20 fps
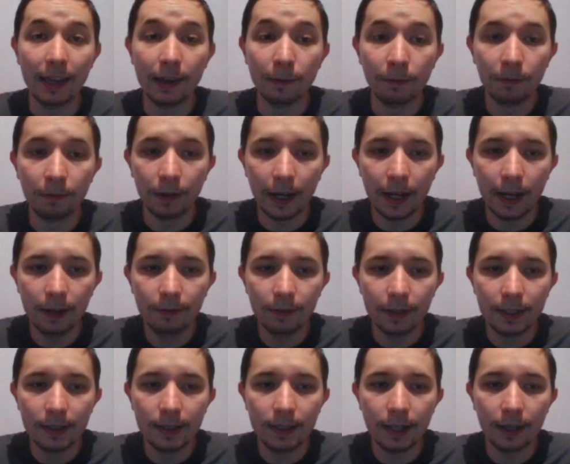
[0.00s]
e5,
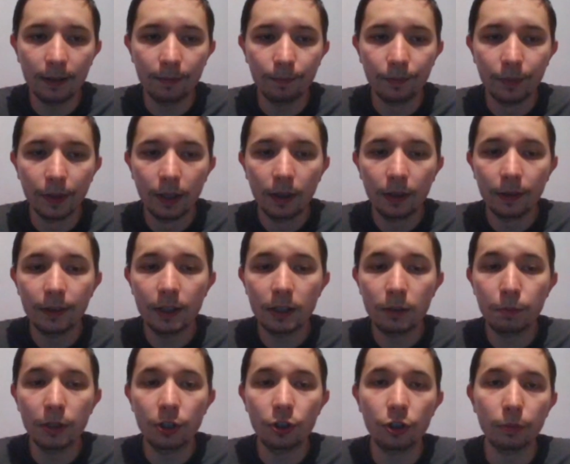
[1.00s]
and then this
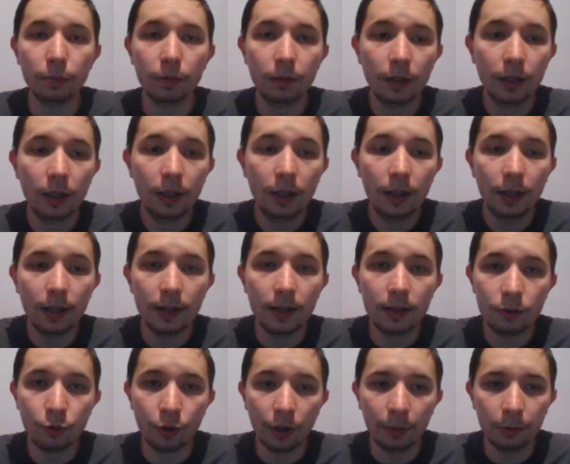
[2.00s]
bishop
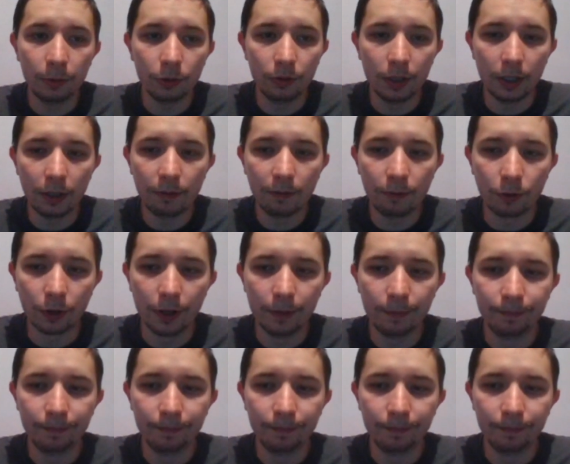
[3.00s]
is trapped on d4.